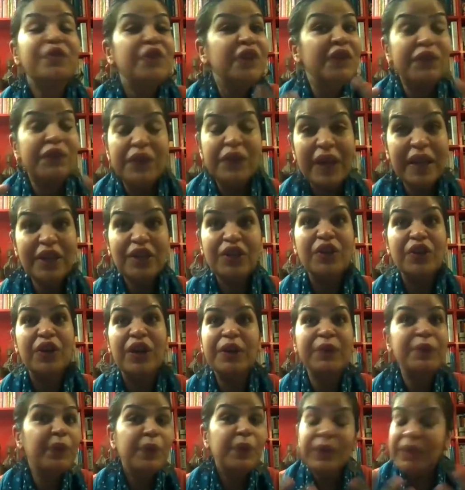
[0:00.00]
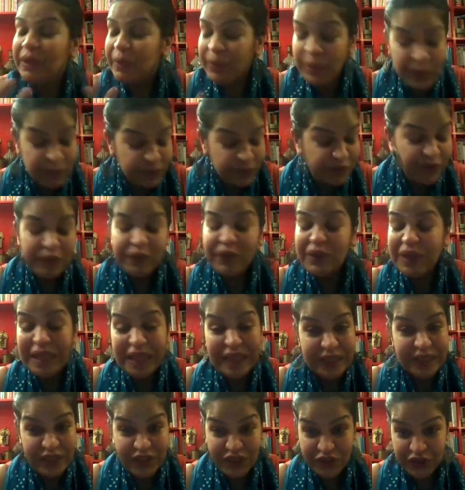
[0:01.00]
it was
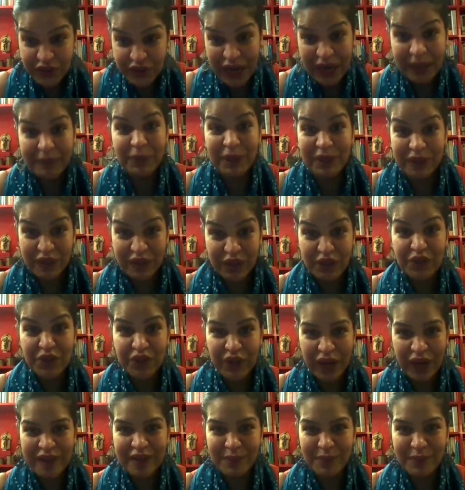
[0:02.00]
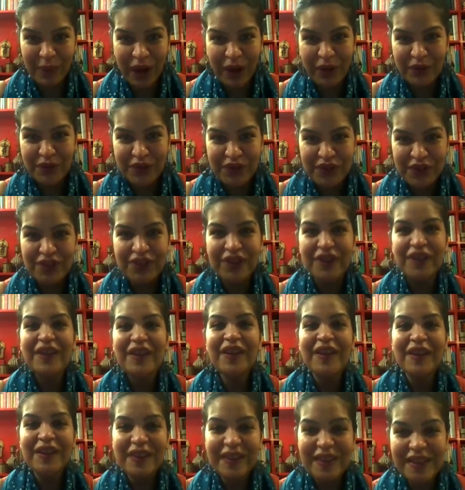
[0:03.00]
vividly described. I think you write about
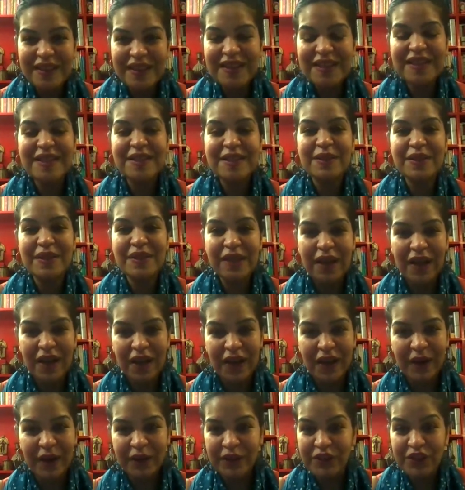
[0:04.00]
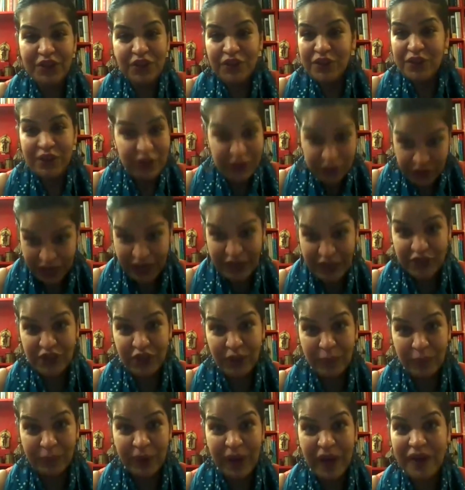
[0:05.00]
this, write to
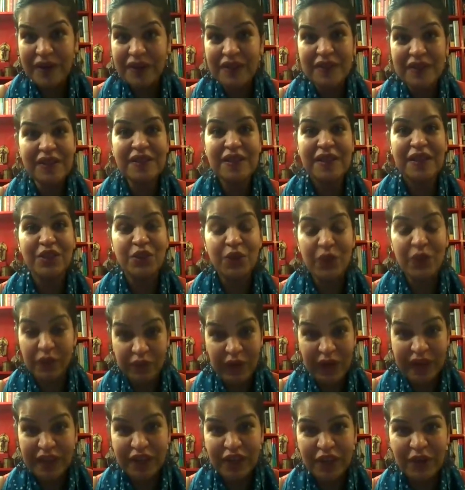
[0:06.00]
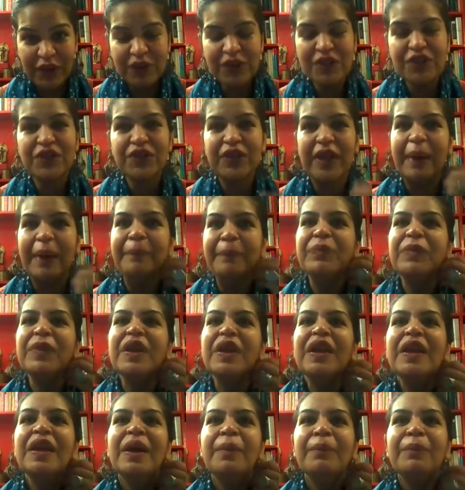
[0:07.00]
your parents and you're very close to them.
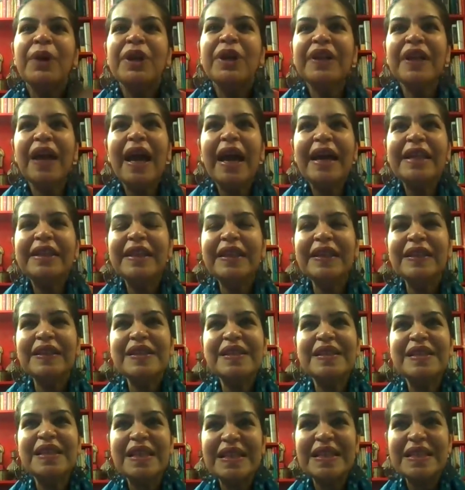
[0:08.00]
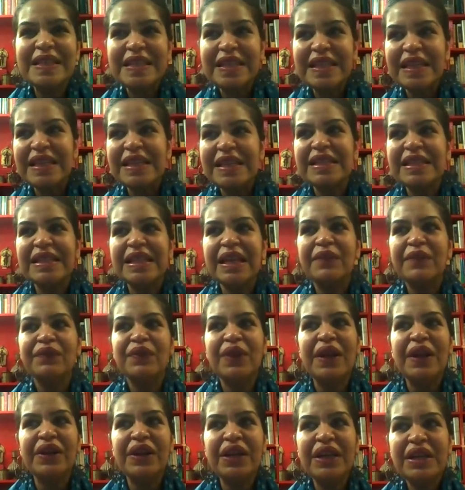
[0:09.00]
But I think the 60s,
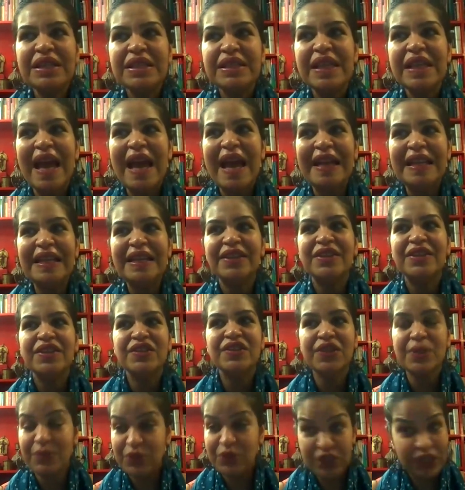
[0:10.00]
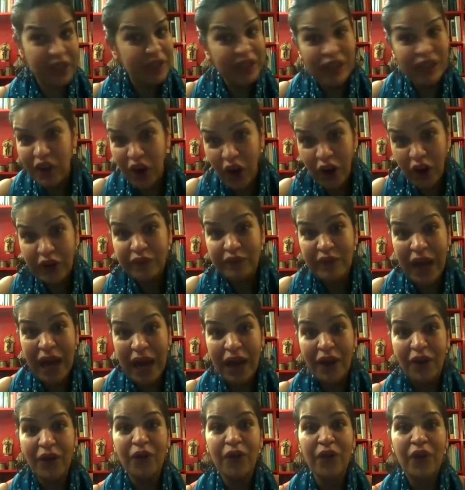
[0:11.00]
if there is any description, and a lot of
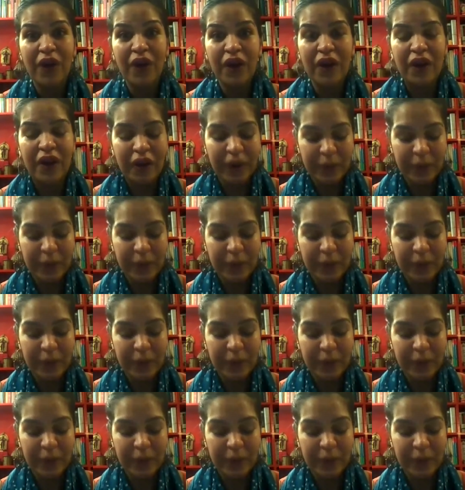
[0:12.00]
now,